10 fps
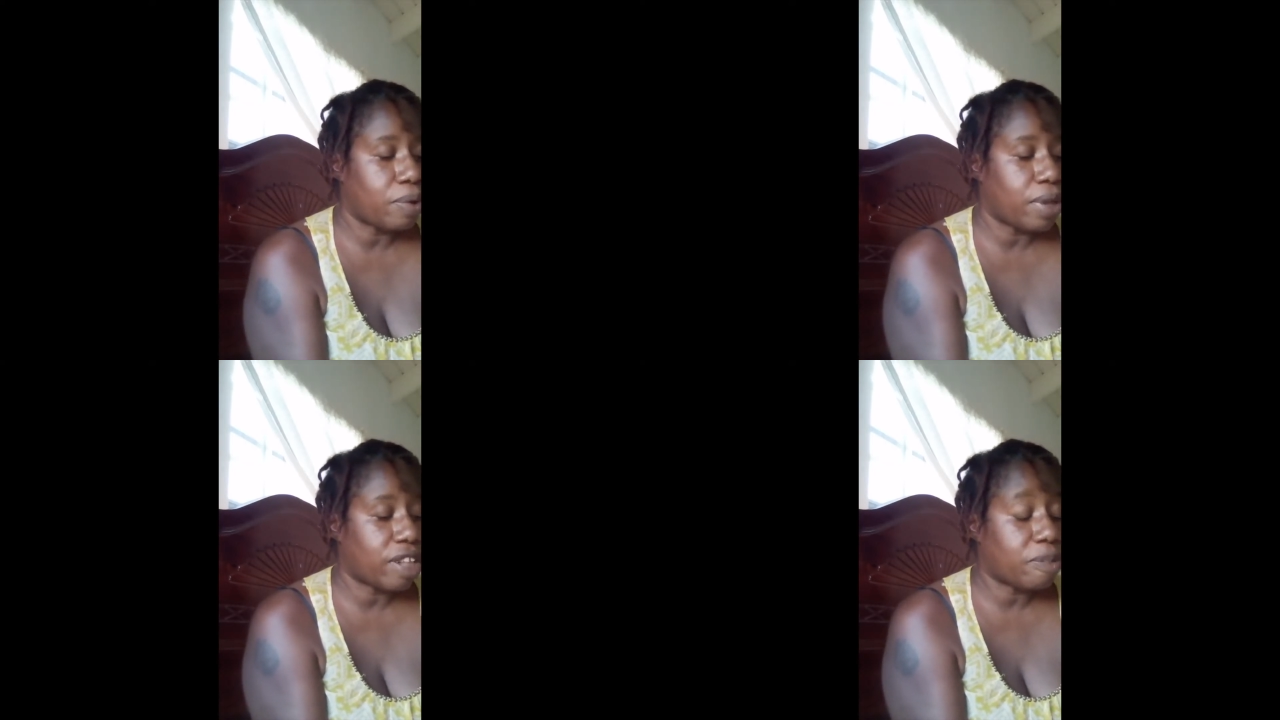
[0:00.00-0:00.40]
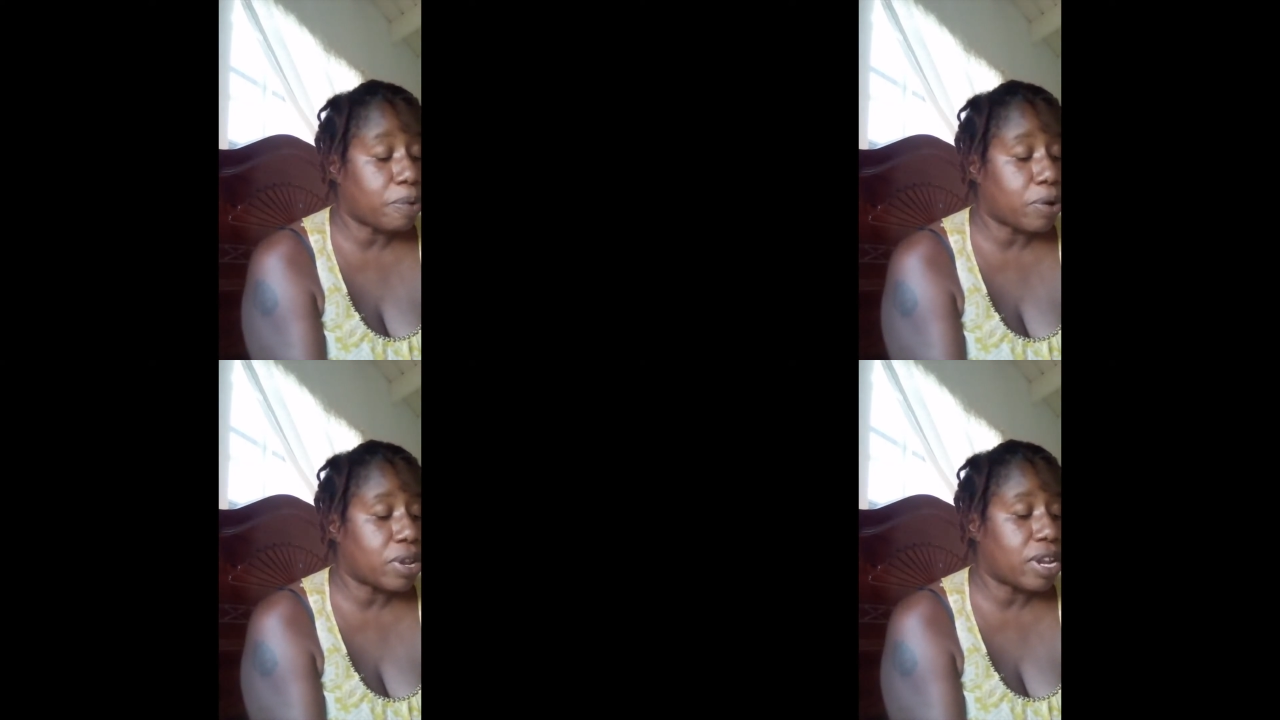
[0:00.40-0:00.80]

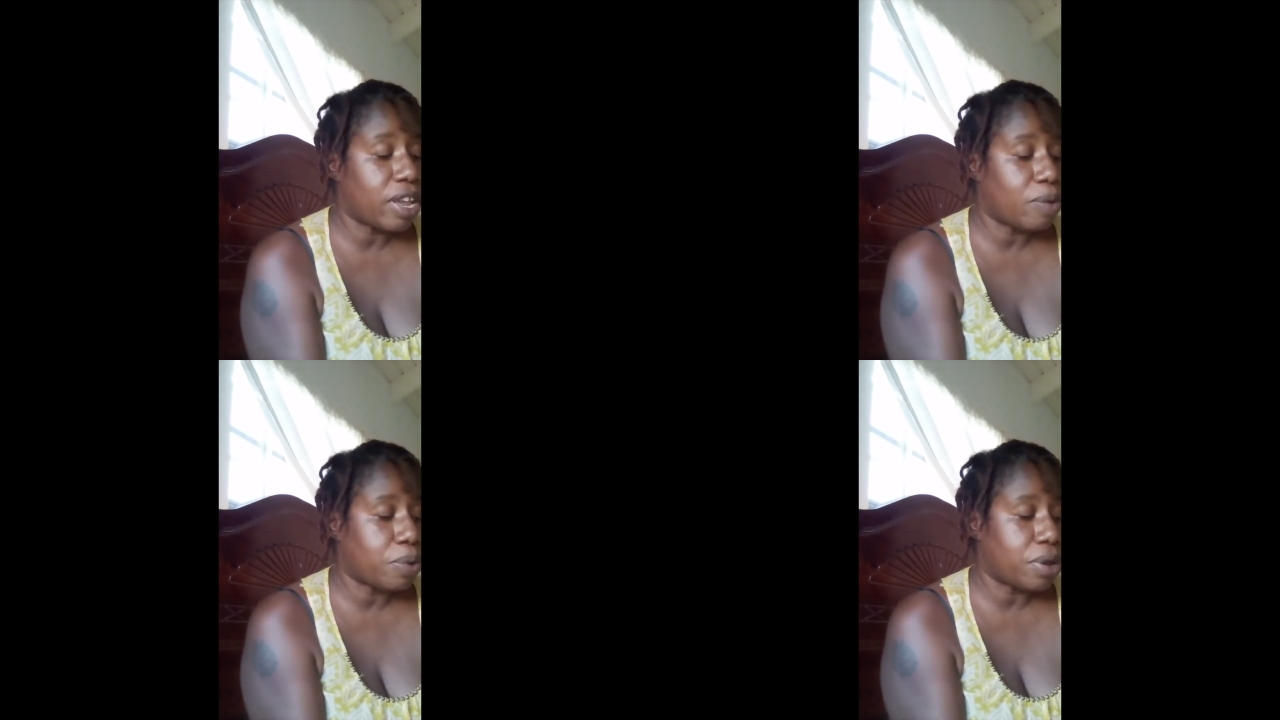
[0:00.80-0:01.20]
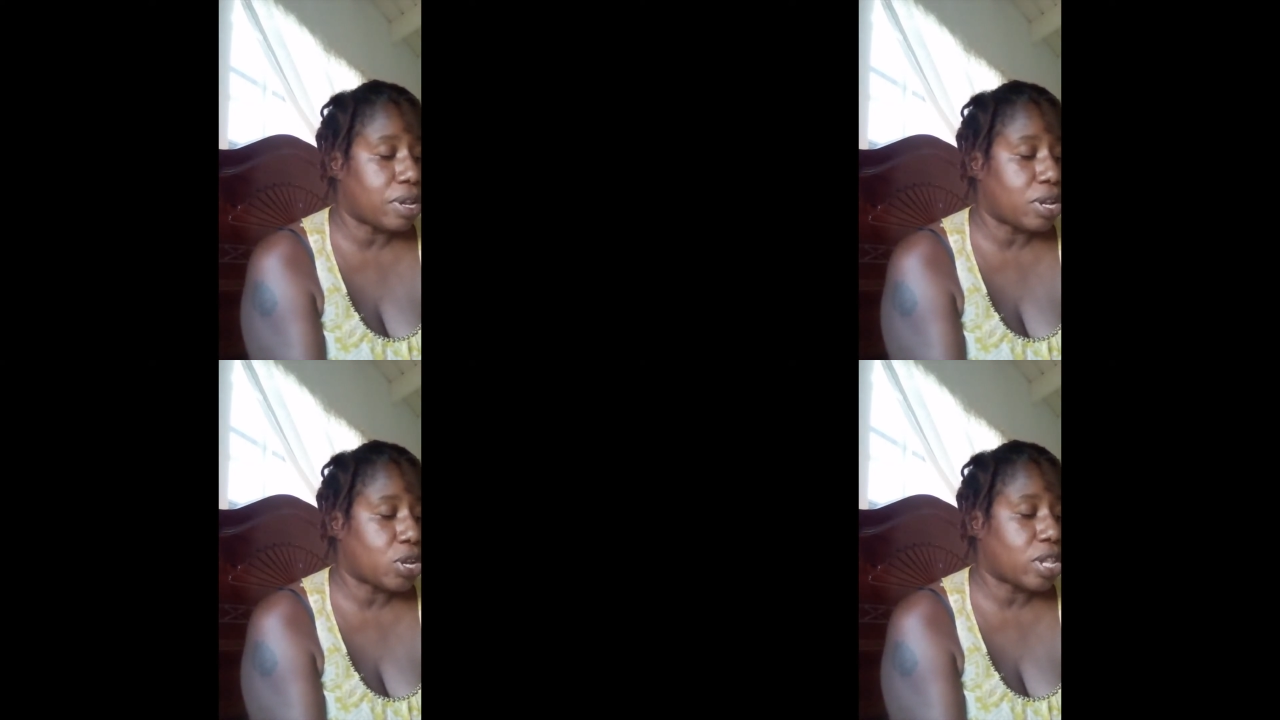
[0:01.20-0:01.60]
exploded
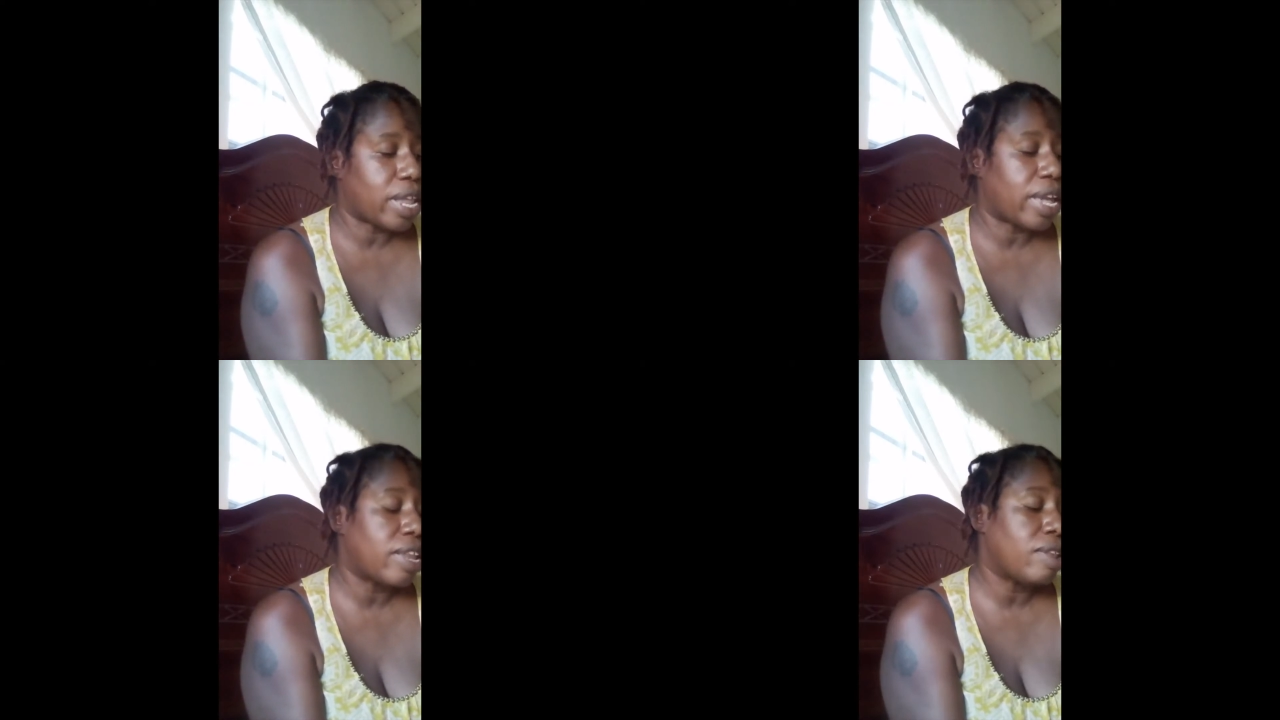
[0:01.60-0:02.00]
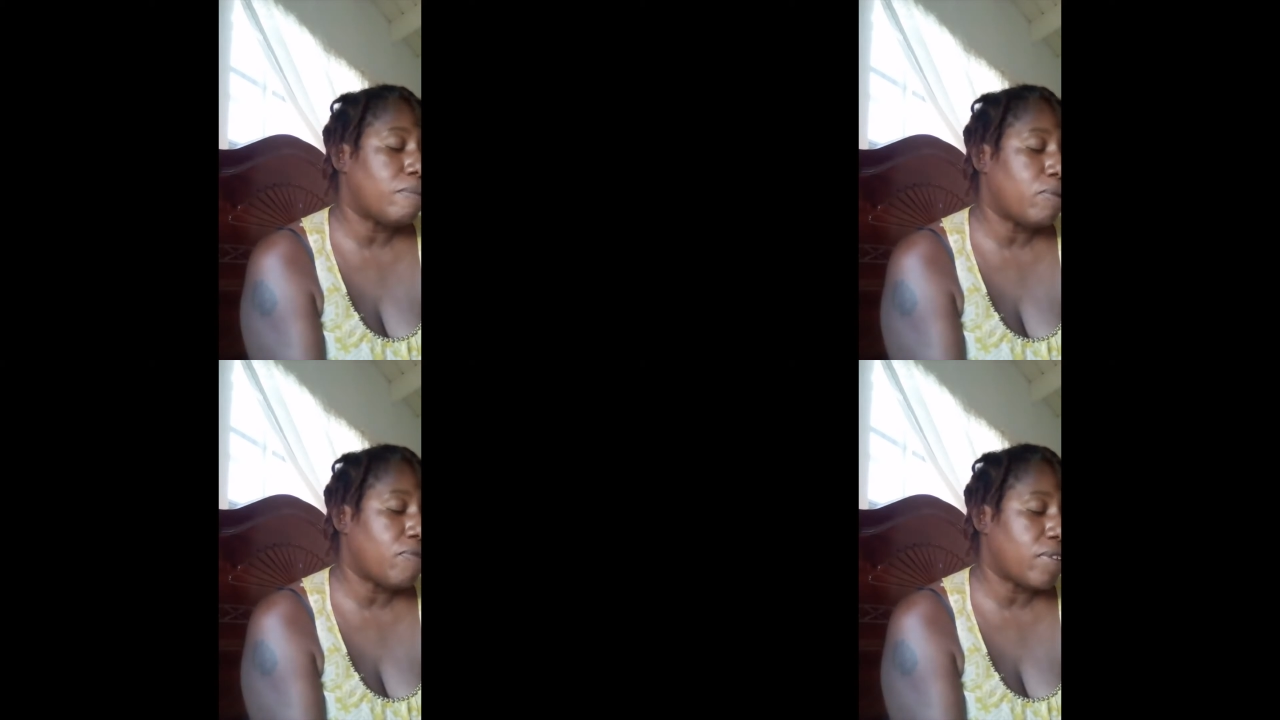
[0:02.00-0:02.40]
inward, just like in the
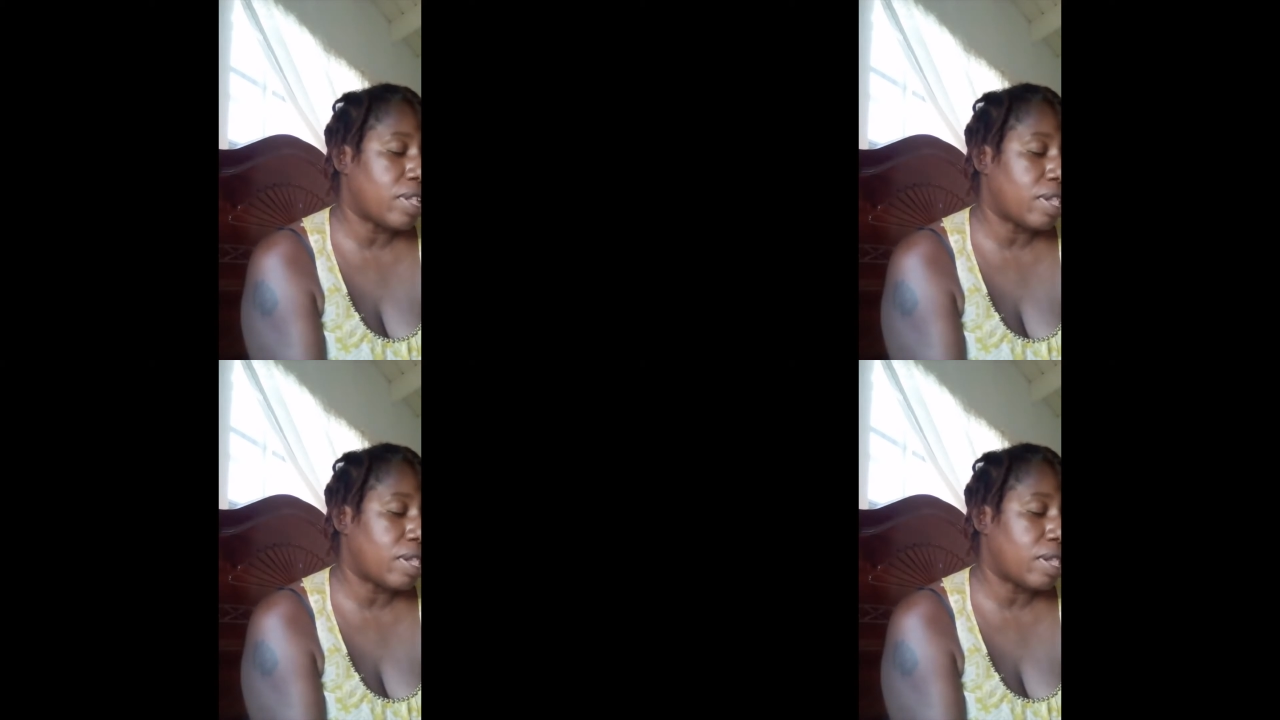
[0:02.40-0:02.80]
movies,